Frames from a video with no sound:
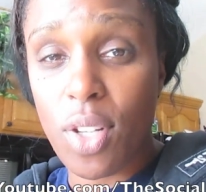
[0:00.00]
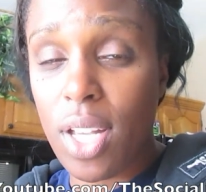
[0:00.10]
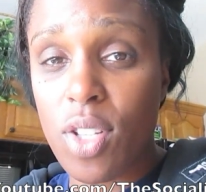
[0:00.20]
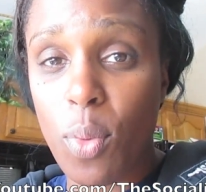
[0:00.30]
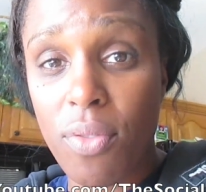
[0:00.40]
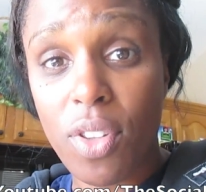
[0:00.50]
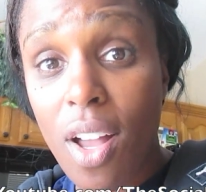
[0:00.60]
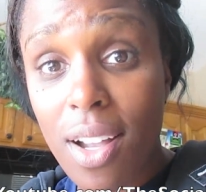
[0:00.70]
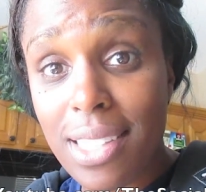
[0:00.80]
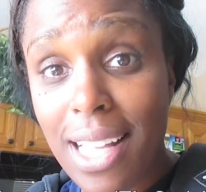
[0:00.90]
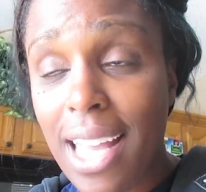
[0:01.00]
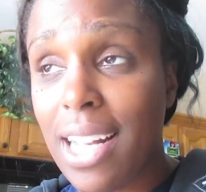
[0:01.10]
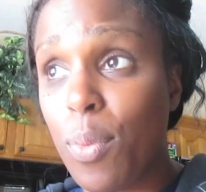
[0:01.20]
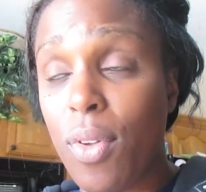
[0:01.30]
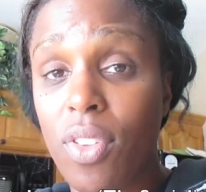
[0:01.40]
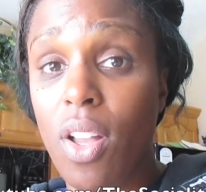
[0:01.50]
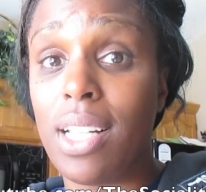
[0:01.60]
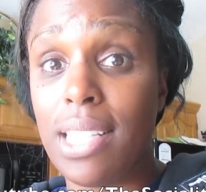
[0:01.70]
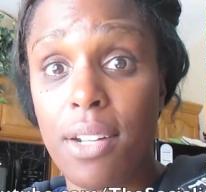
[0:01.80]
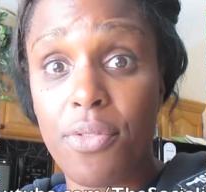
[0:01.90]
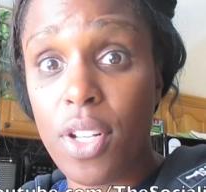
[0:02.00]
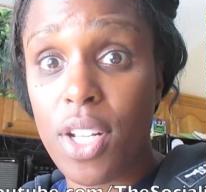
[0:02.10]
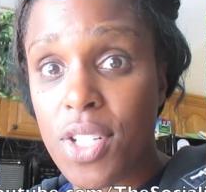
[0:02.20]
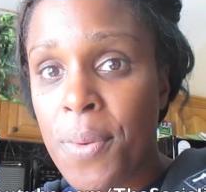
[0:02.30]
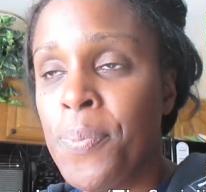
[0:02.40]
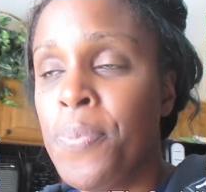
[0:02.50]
You guys know we vlog a lot and we vlog a lot of footage.